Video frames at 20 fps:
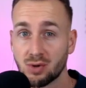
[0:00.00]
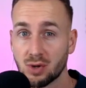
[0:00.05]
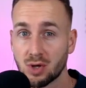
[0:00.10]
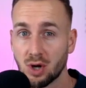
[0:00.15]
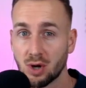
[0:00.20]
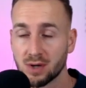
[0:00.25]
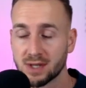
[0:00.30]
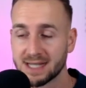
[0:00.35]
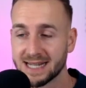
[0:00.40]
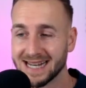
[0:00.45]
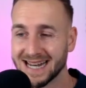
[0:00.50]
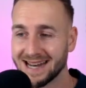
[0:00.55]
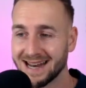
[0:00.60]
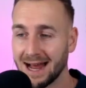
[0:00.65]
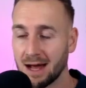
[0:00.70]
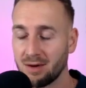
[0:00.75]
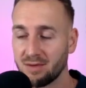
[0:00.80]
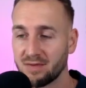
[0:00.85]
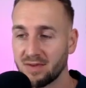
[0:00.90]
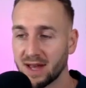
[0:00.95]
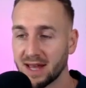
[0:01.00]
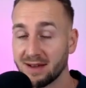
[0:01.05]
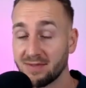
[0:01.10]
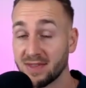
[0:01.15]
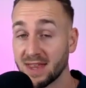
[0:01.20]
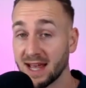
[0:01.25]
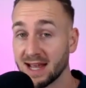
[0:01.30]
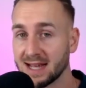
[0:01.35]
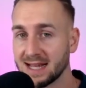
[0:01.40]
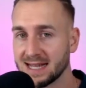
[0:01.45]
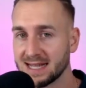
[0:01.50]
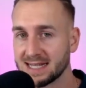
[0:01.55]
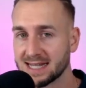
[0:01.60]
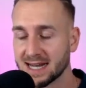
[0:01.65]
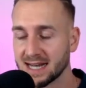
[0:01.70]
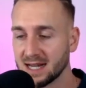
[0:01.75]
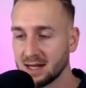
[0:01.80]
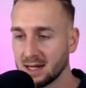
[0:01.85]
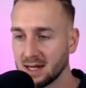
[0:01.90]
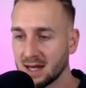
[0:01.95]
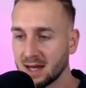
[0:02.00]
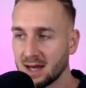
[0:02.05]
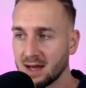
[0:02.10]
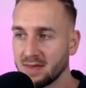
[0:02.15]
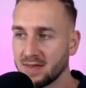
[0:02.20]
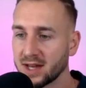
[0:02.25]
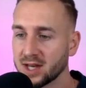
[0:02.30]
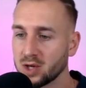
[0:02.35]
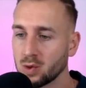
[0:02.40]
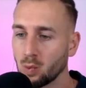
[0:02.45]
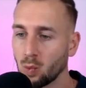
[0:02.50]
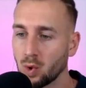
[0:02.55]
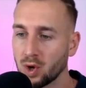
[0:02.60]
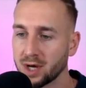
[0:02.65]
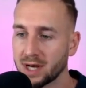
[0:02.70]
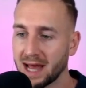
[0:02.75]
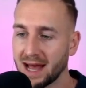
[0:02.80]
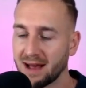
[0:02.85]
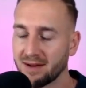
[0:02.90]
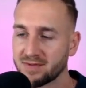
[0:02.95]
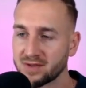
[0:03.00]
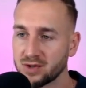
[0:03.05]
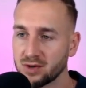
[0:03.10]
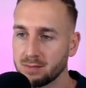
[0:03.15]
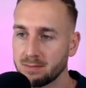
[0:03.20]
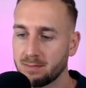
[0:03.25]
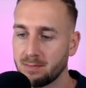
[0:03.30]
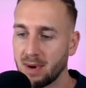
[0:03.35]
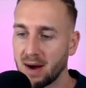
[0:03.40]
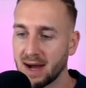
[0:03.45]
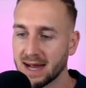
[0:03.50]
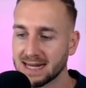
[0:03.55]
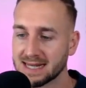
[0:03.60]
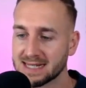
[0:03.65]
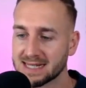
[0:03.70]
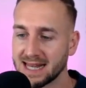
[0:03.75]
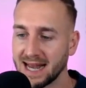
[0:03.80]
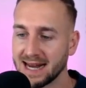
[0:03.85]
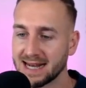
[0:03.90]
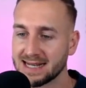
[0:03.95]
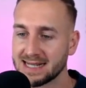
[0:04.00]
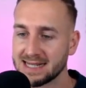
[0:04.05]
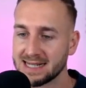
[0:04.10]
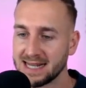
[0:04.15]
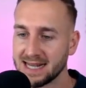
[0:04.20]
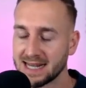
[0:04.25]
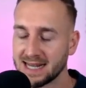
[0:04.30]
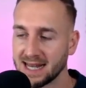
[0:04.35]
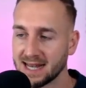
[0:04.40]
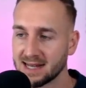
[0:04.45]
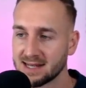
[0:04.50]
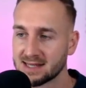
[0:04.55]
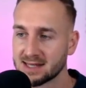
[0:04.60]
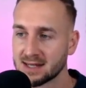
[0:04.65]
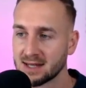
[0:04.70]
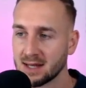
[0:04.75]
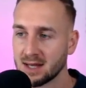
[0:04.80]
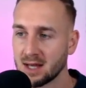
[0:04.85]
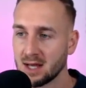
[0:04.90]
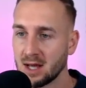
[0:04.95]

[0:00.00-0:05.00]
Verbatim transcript: content and alpha, if there is any, then you would have to buy said ticket.